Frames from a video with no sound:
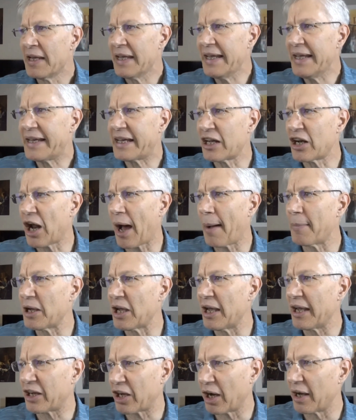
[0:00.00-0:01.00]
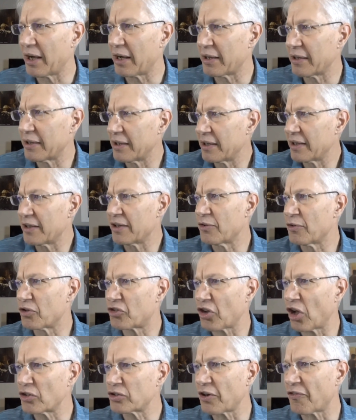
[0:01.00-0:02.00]
Economic, uh, the
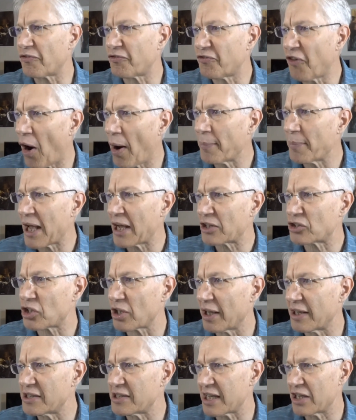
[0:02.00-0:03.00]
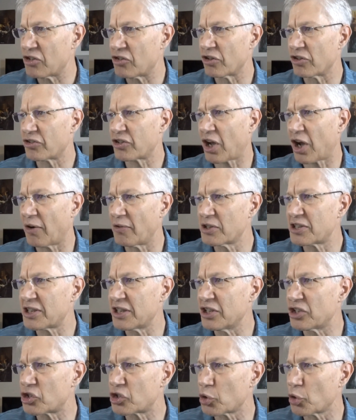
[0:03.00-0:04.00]
result of farm nationalizations, currency
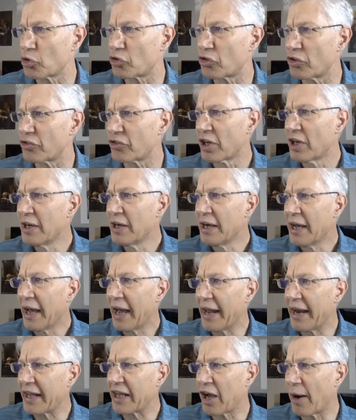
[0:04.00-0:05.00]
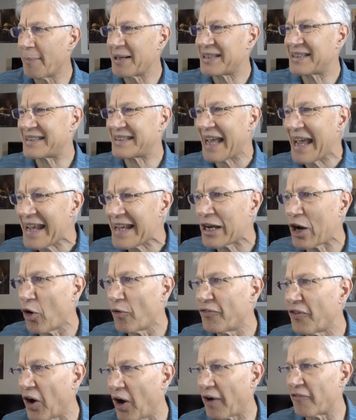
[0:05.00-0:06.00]
distortions, and a government
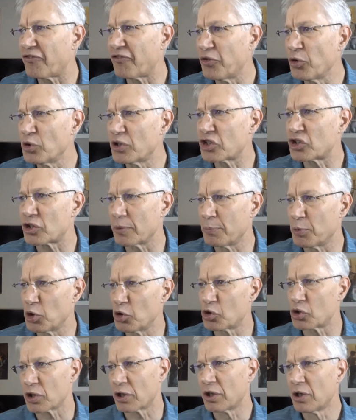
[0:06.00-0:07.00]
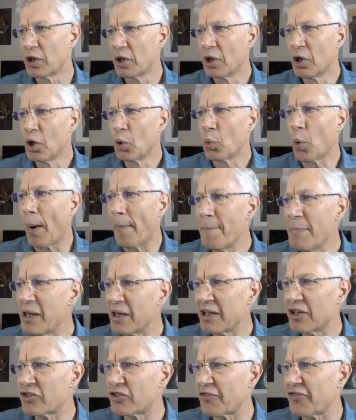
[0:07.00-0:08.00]
takeover of food distribution. While
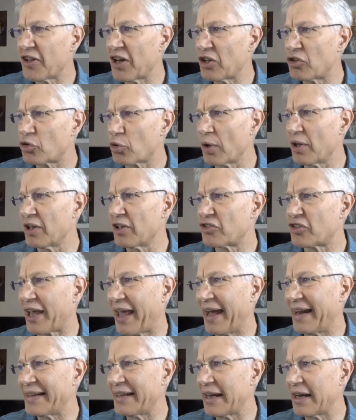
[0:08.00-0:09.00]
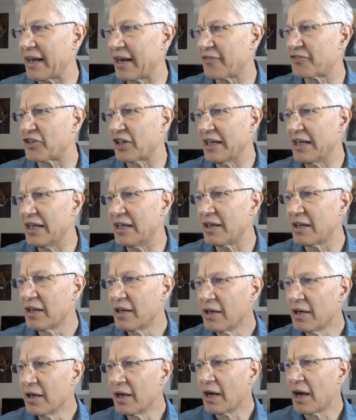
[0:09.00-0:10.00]
millions of Venezuelans can't get enough to eat,
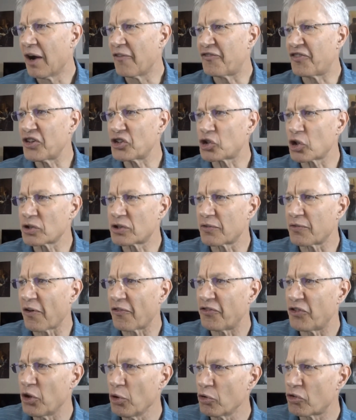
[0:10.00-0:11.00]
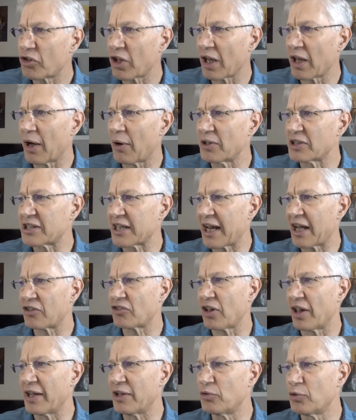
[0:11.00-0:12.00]
Officials have refused to allow
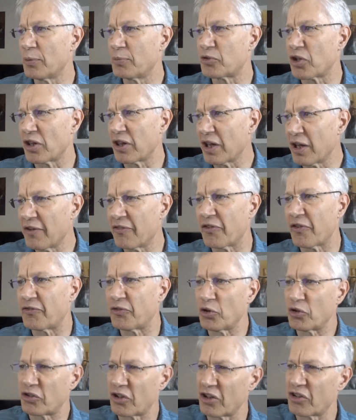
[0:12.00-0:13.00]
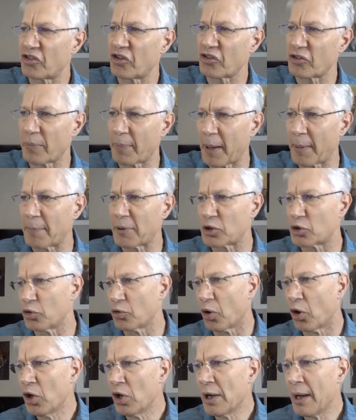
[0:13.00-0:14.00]
international aid groups to deliver food. So this is about
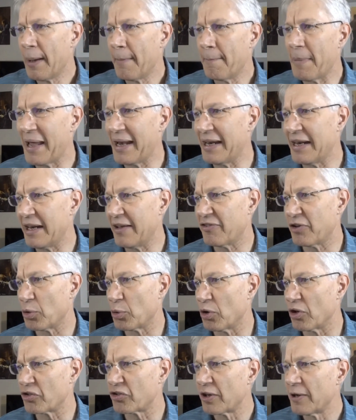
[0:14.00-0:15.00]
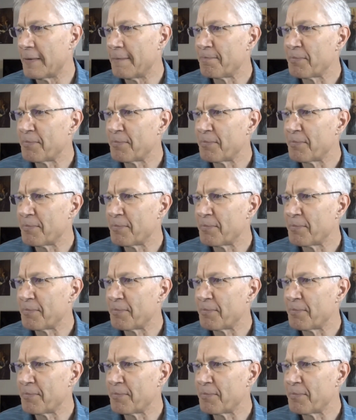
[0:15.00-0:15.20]
Maduro, made it even worse.